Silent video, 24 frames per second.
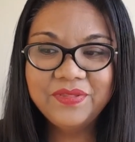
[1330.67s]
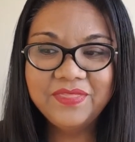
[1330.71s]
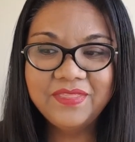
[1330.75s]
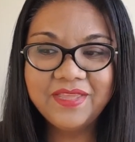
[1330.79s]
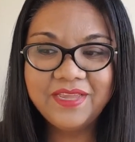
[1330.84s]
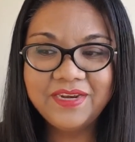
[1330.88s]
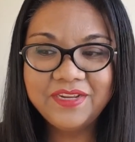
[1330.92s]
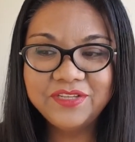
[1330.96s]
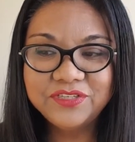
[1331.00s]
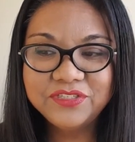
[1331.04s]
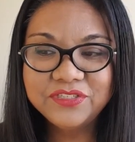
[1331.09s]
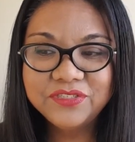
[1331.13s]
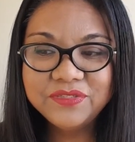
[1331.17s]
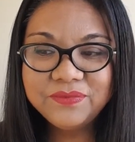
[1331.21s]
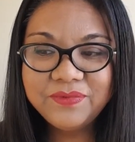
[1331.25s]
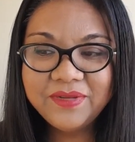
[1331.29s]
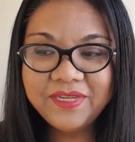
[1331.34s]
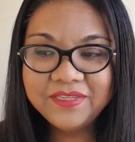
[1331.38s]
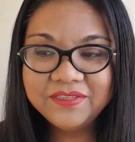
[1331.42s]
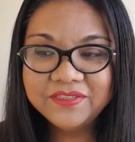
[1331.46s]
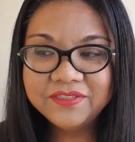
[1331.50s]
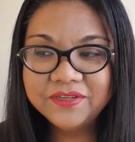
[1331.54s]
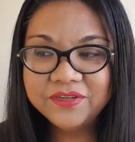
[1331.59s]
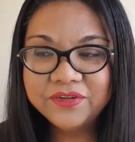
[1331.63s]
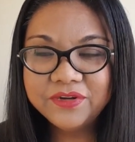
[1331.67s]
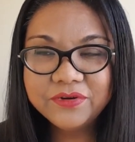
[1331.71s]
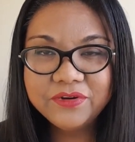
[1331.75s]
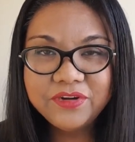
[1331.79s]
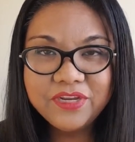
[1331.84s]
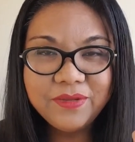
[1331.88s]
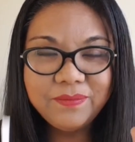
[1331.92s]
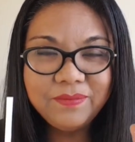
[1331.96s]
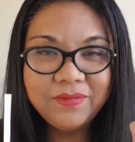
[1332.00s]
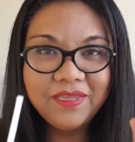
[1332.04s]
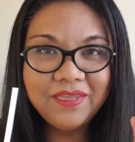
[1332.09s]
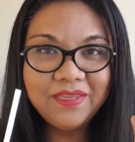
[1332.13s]
that is sweet,
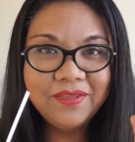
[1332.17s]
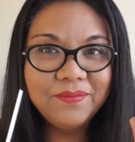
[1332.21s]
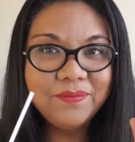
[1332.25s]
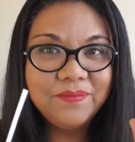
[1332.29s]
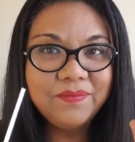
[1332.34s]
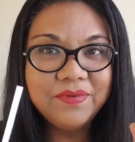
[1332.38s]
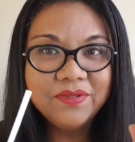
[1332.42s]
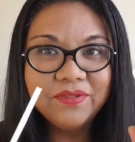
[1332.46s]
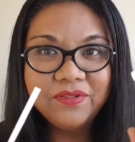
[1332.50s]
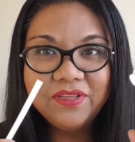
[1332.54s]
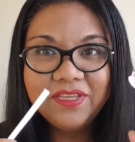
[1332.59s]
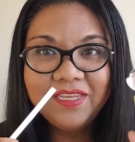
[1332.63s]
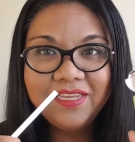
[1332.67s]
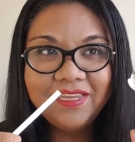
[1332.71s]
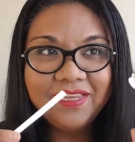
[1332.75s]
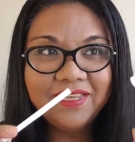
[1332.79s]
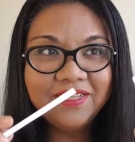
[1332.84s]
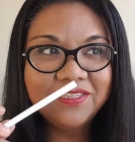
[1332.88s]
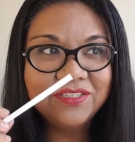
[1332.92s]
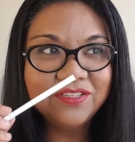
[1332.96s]
creamy, milky,